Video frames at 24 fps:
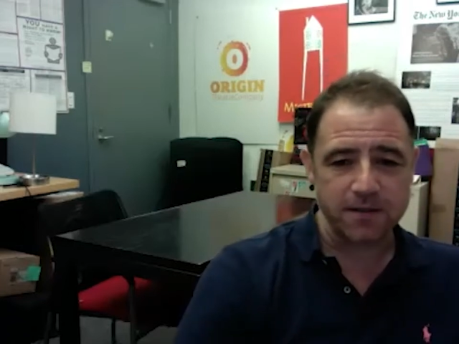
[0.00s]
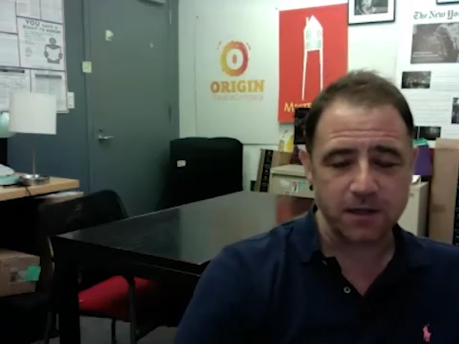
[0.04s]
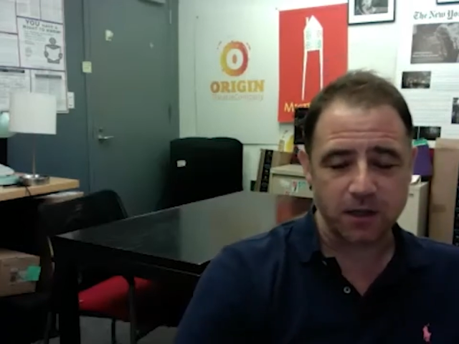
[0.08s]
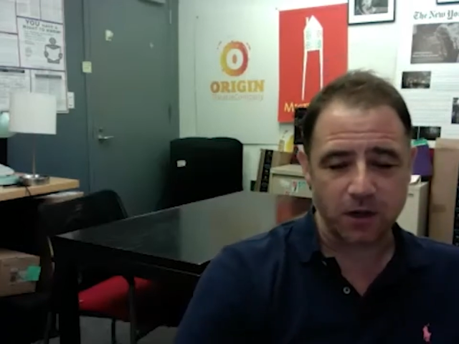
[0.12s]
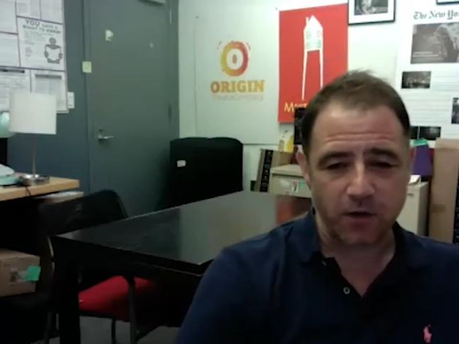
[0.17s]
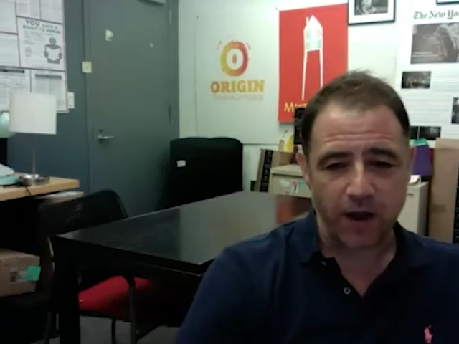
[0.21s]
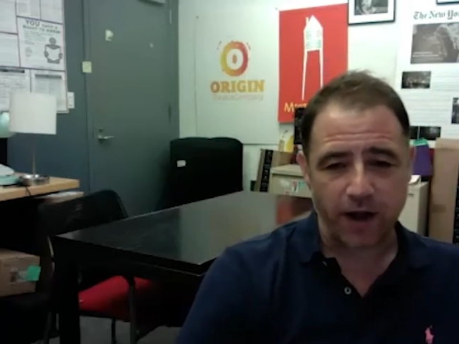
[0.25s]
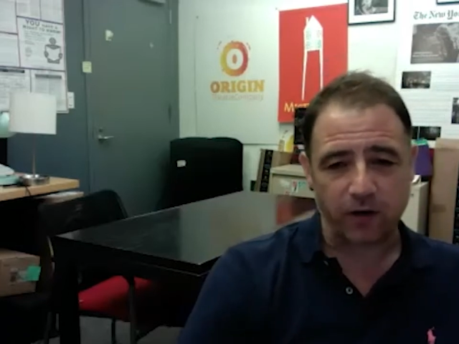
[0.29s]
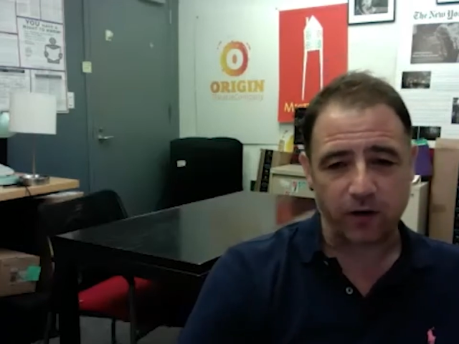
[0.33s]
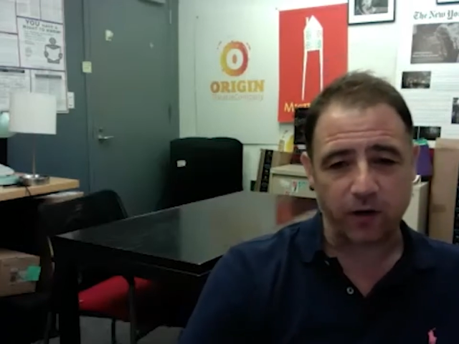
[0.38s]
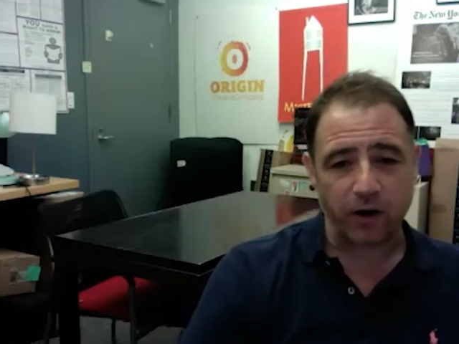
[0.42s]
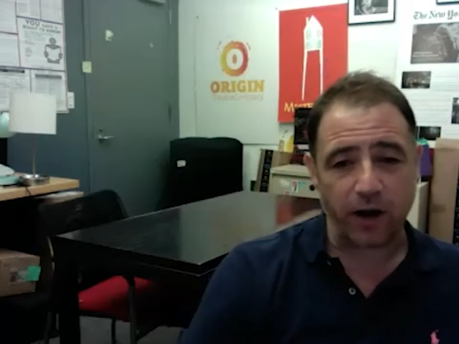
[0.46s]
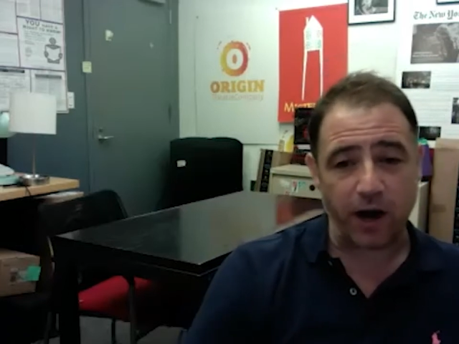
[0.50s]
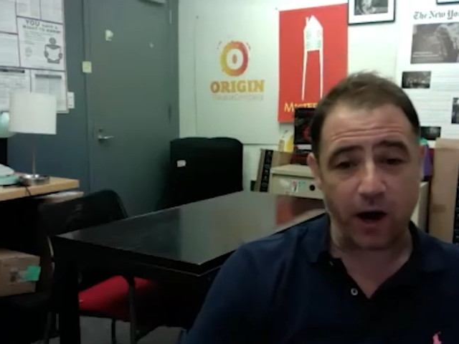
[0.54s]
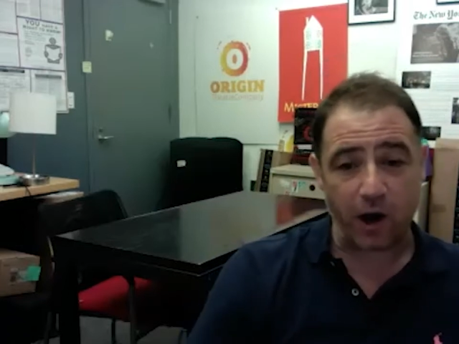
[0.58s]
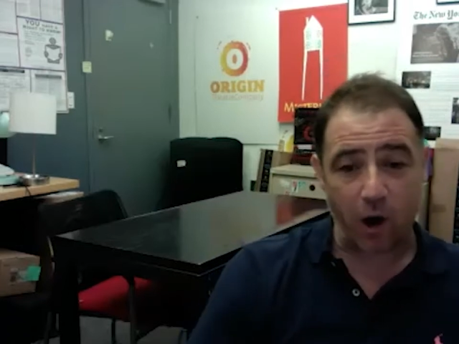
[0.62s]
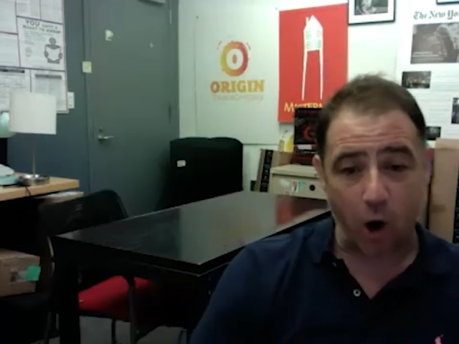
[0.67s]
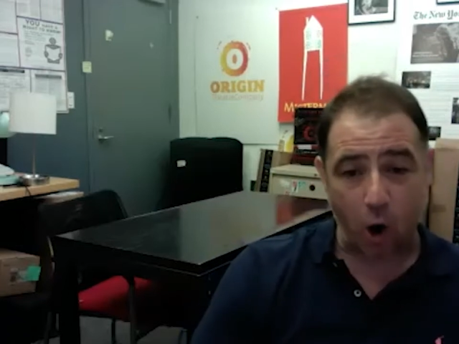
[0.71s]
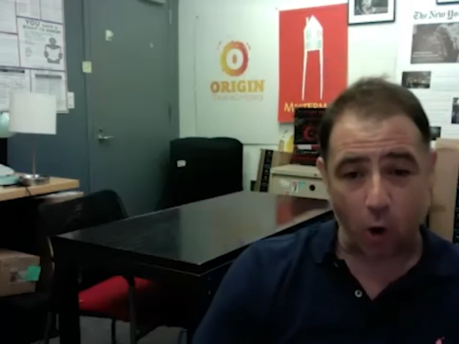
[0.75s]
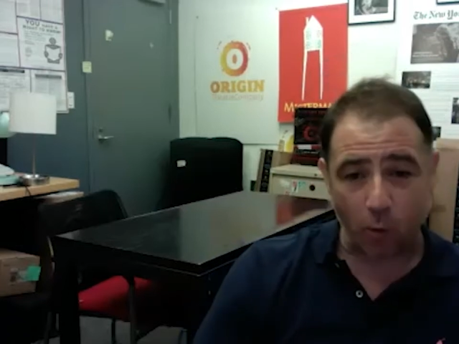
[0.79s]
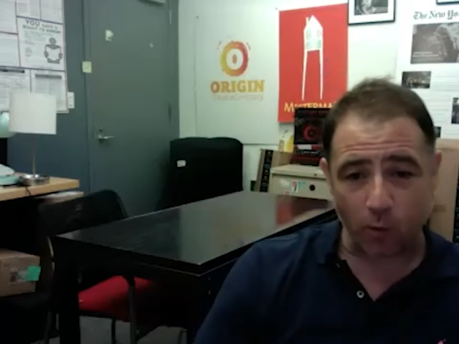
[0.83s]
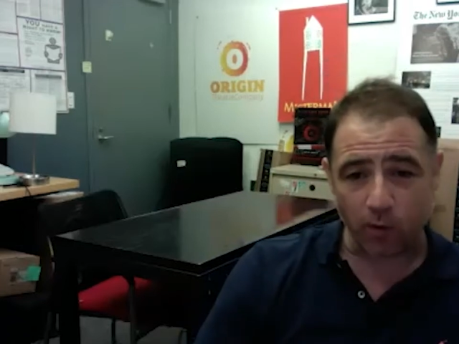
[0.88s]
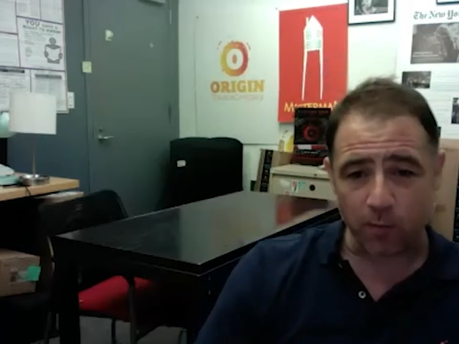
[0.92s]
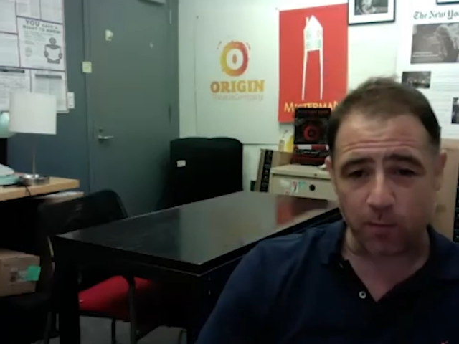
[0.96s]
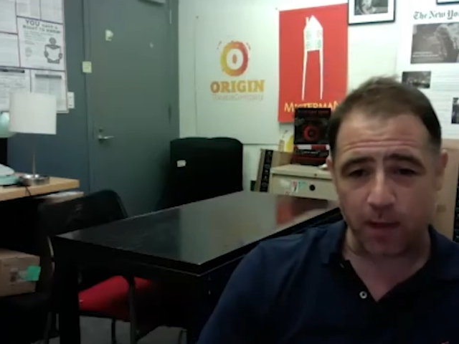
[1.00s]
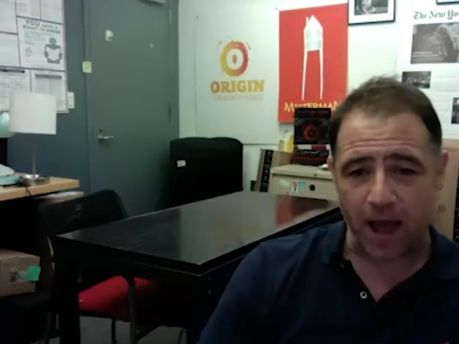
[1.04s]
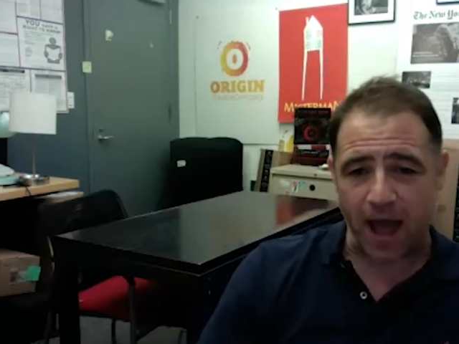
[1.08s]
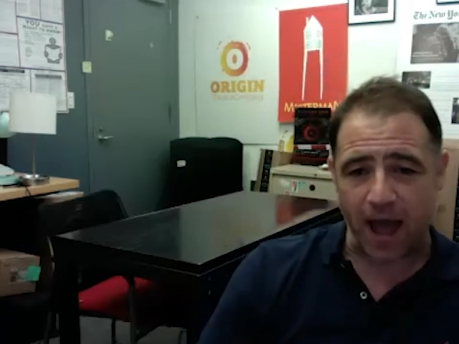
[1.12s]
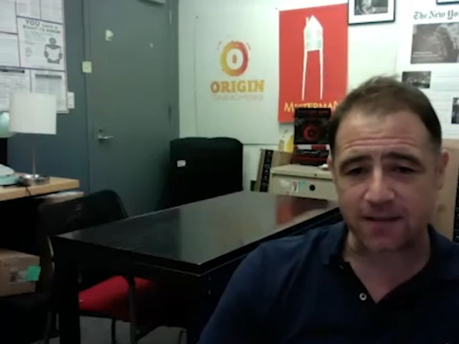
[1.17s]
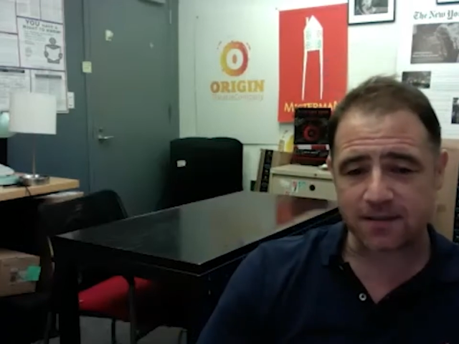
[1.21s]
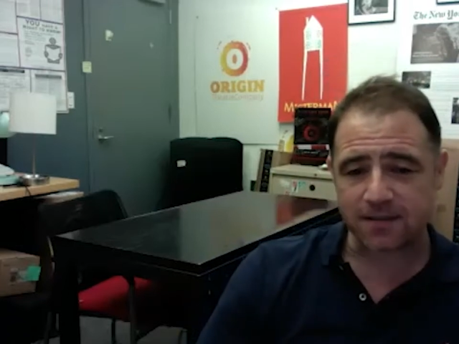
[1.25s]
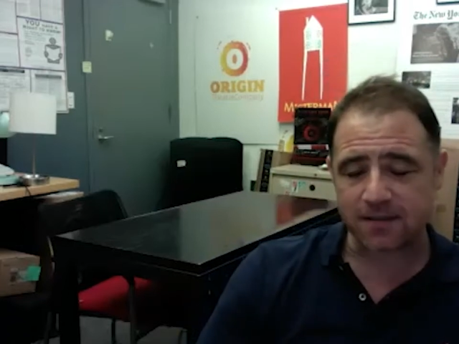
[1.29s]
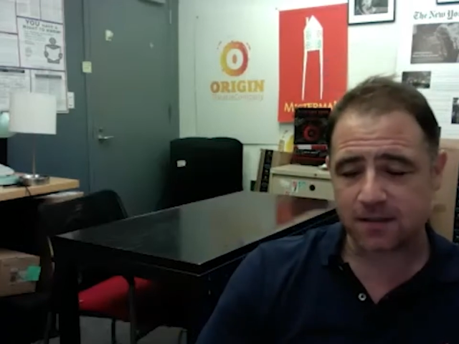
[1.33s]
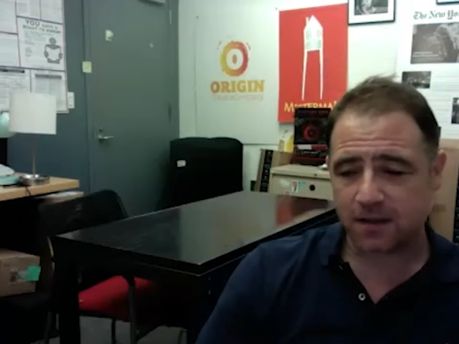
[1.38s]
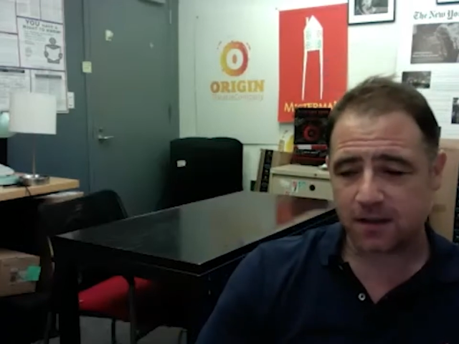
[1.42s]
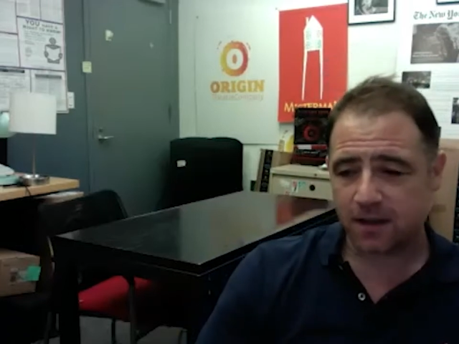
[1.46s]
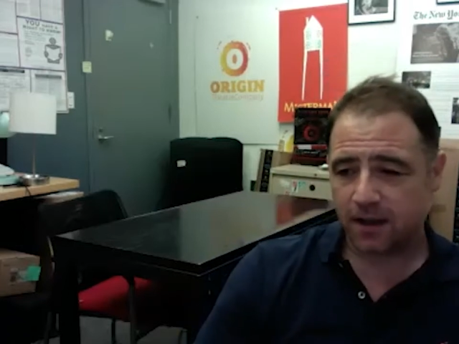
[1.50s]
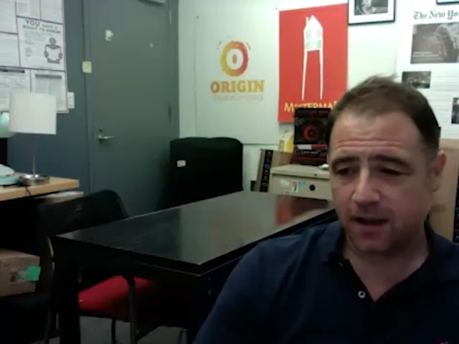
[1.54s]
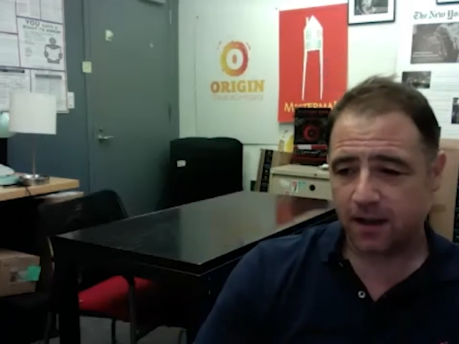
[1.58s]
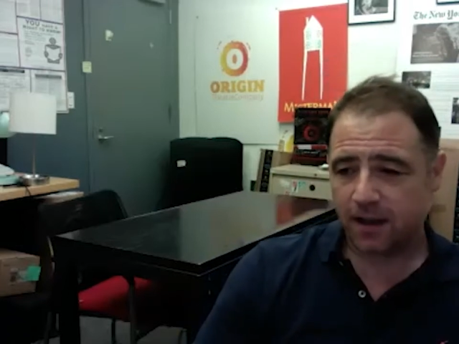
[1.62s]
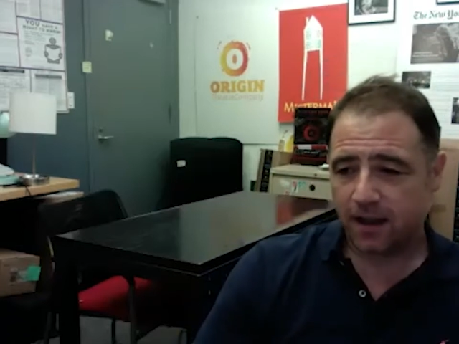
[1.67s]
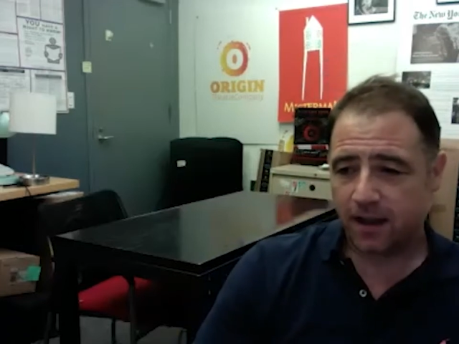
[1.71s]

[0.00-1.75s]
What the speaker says: director here, Erwin Maas.